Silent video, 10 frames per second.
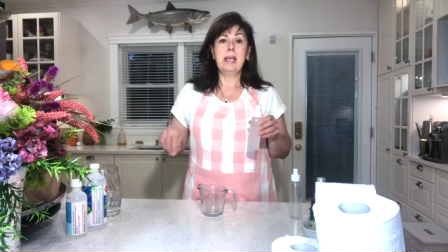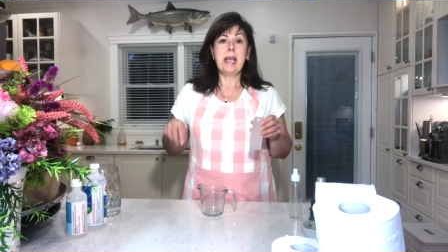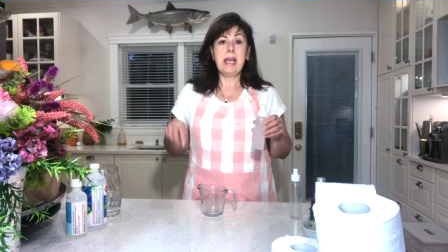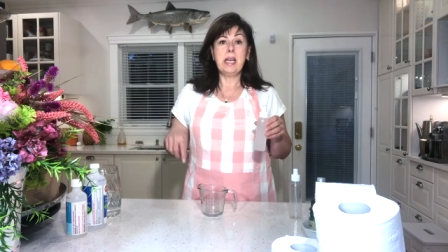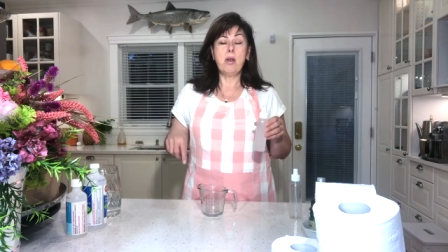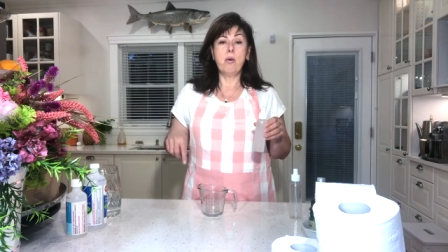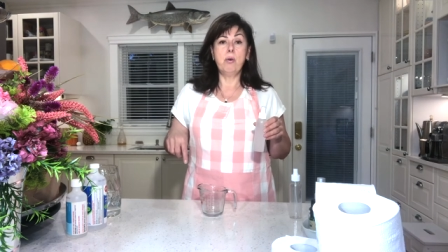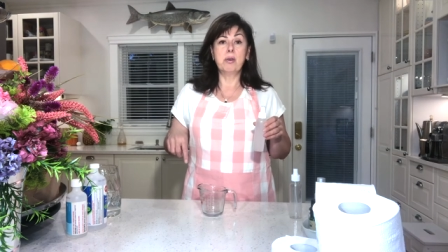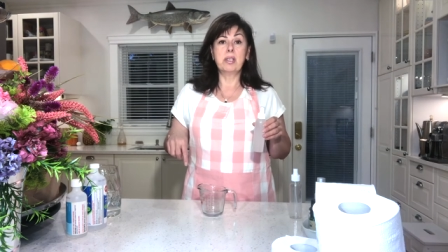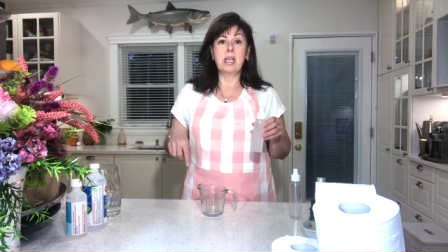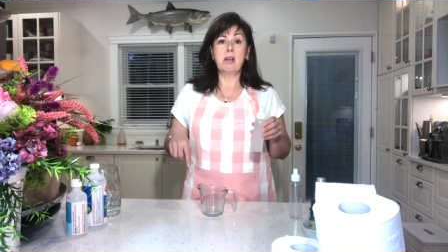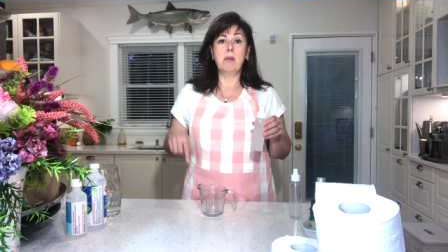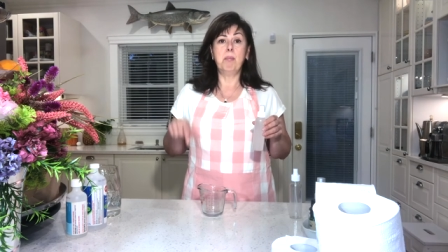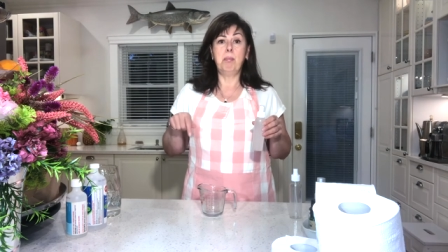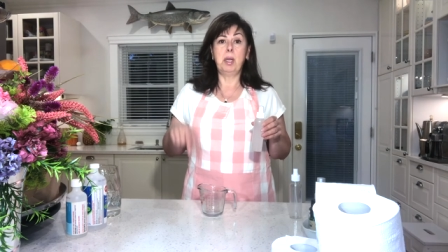any odors that
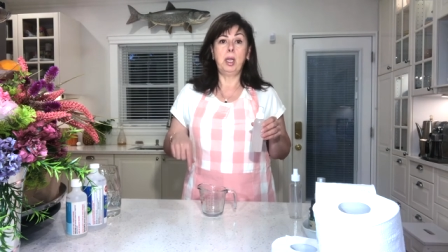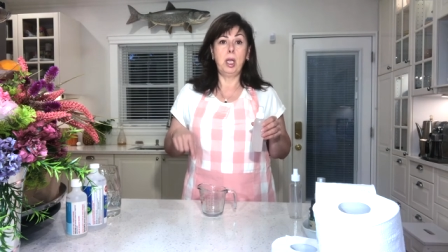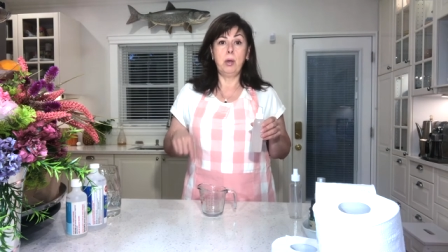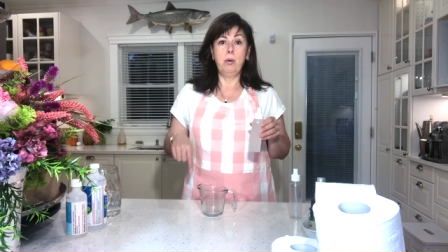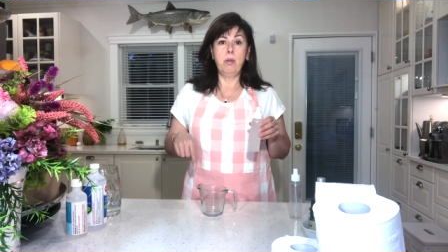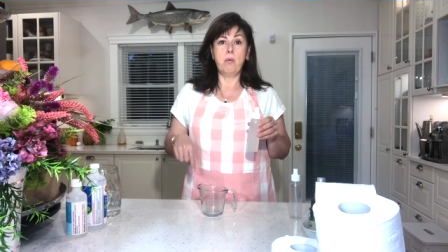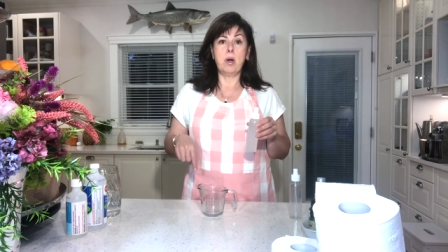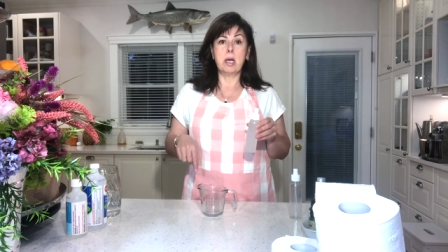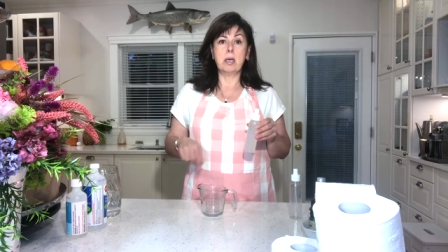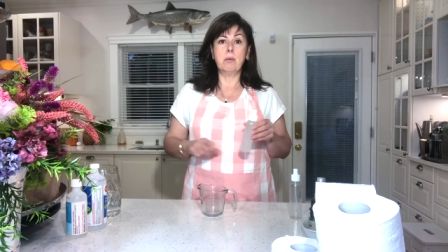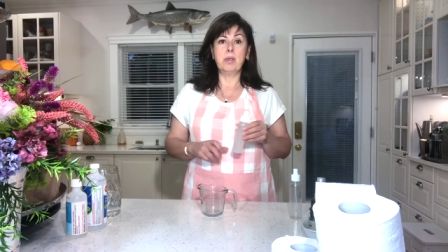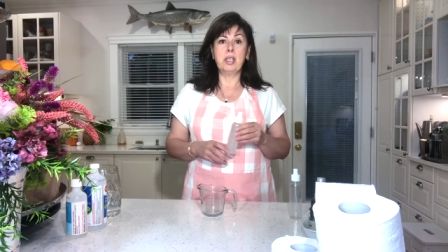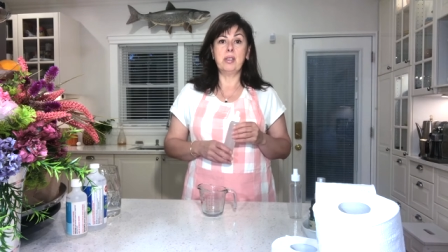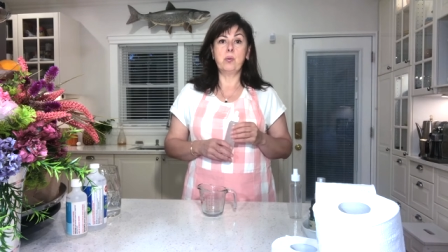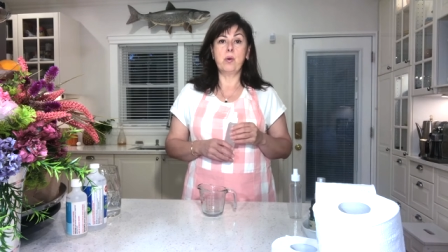are below the water,
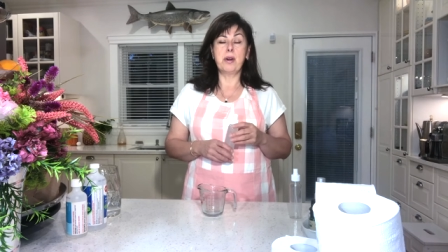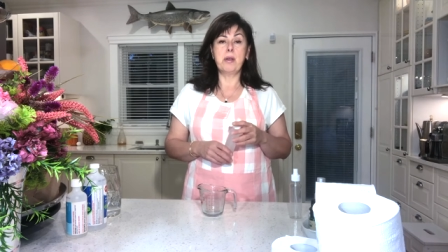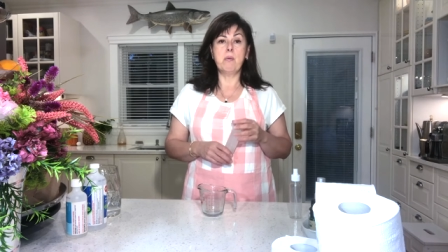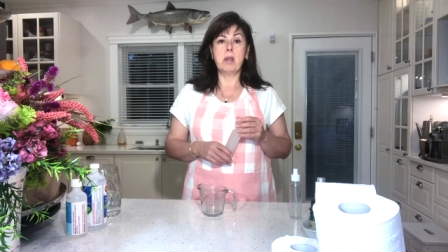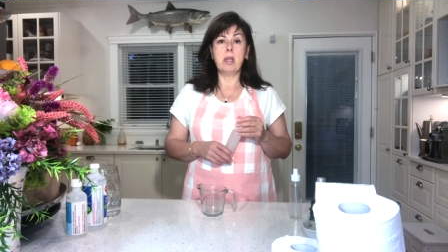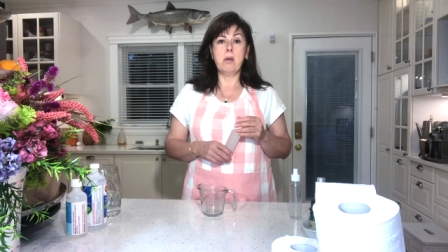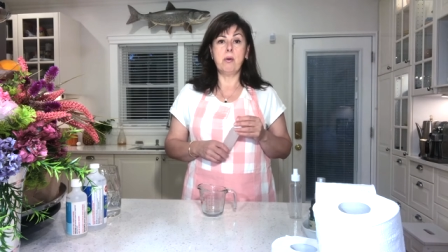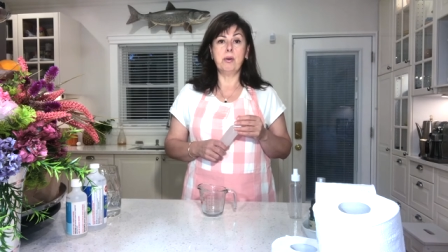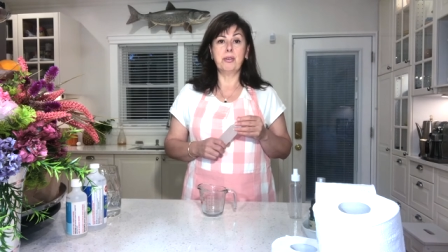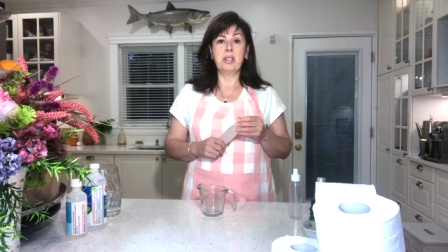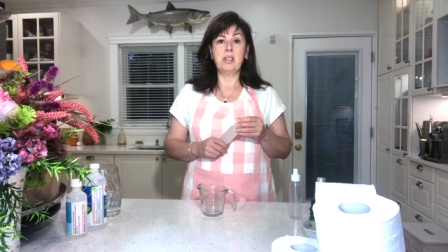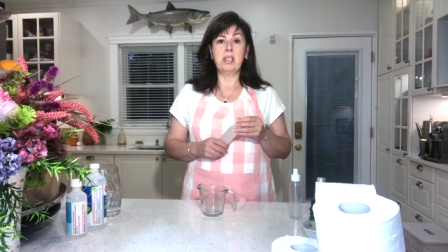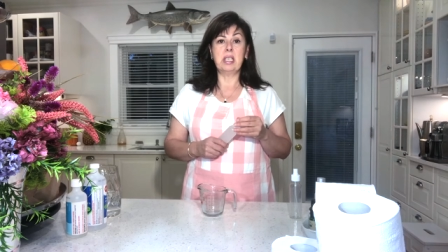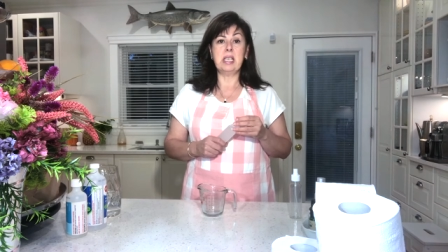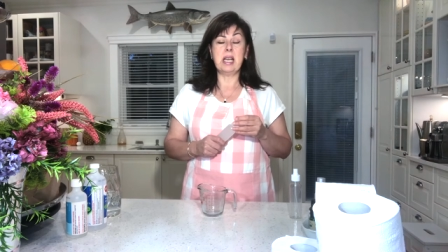which is where you want the odors to
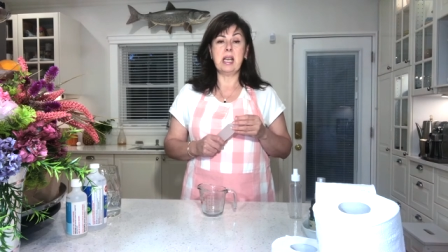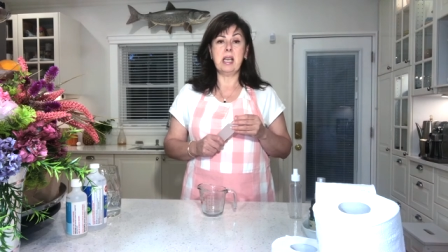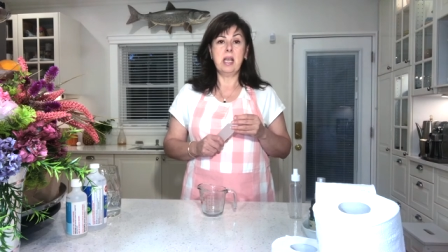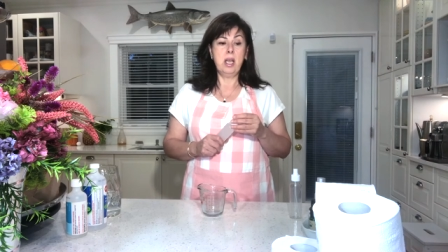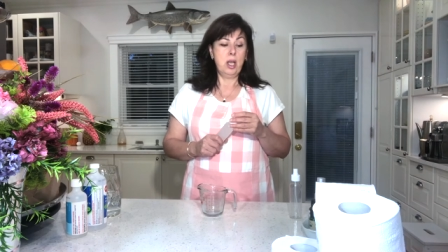stay.